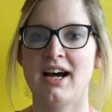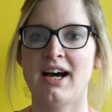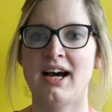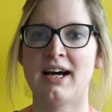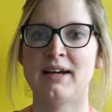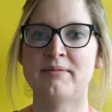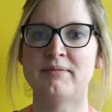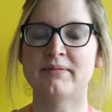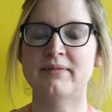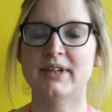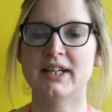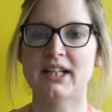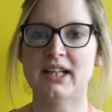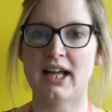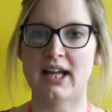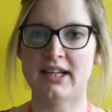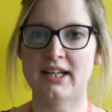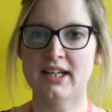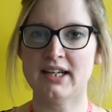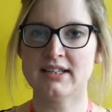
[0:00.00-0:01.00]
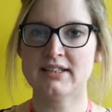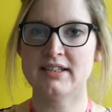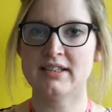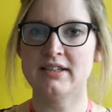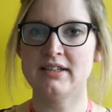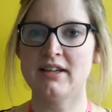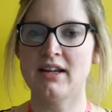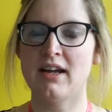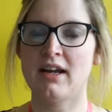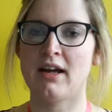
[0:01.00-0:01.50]
I'm Claire
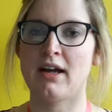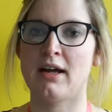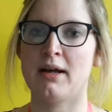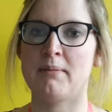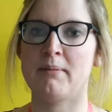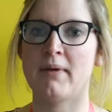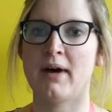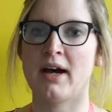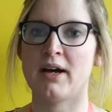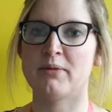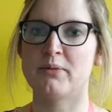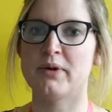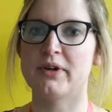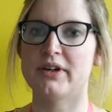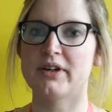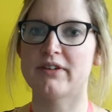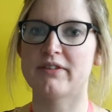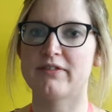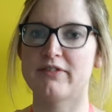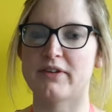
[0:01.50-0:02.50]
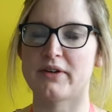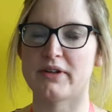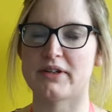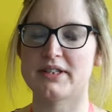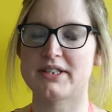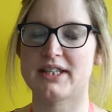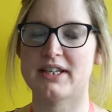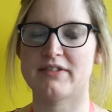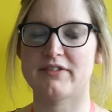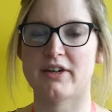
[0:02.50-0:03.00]
Nixon. I work for
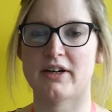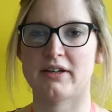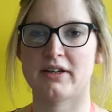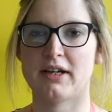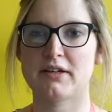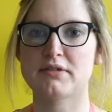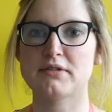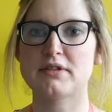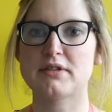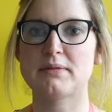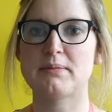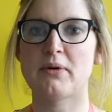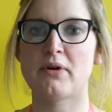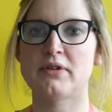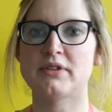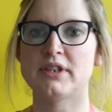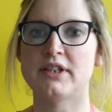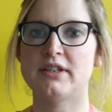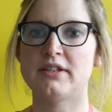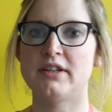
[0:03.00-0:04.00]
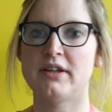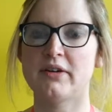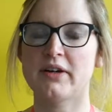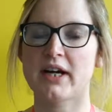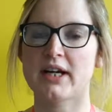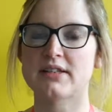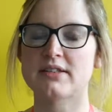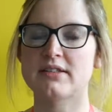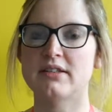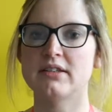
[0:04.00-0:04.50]
the Safeguarding Adults Board in
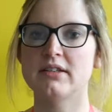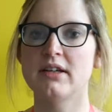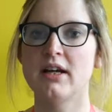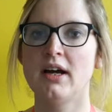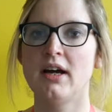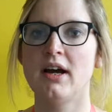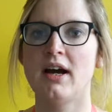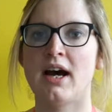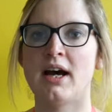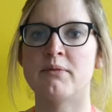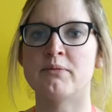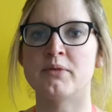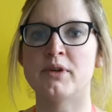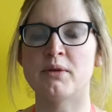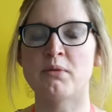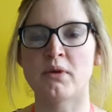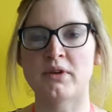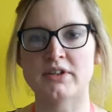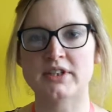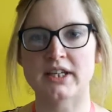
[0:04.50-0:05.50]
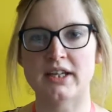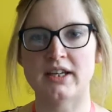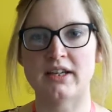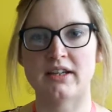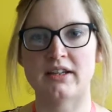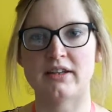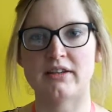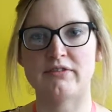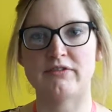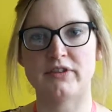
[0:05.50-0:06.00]
Newcastle, and we want to
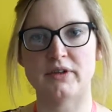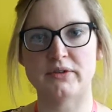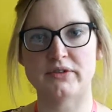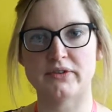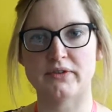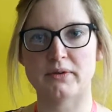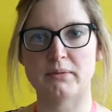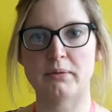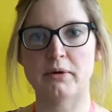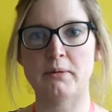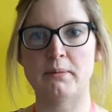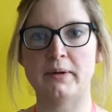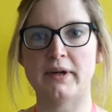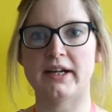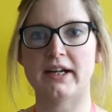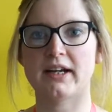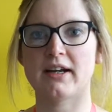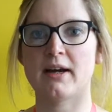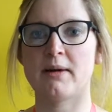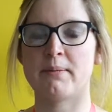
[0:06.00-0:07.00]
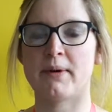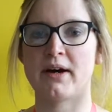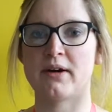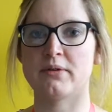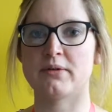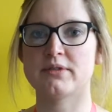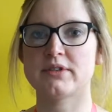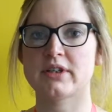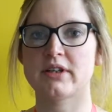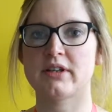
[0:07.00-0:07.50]
hear the views of the public
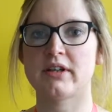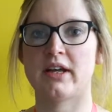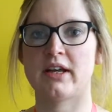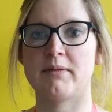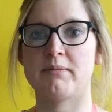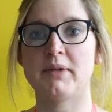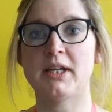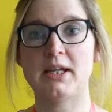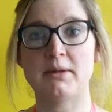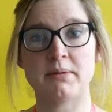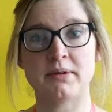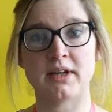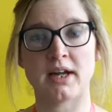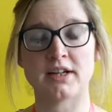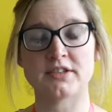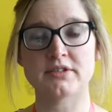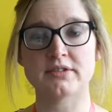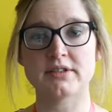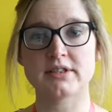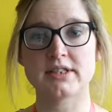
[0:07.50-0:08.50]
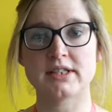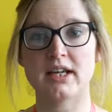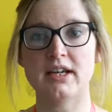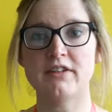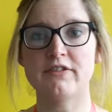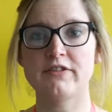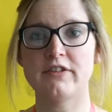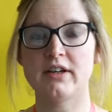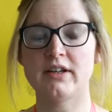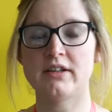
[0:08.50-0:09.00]
about keeping adults
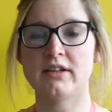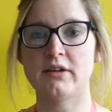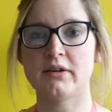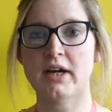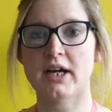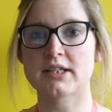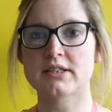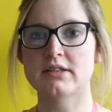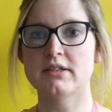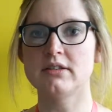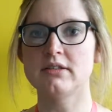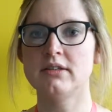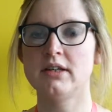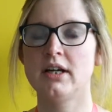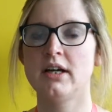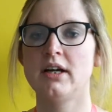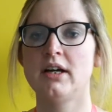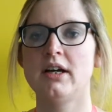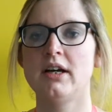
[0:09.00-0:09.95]
safe in Newcastle.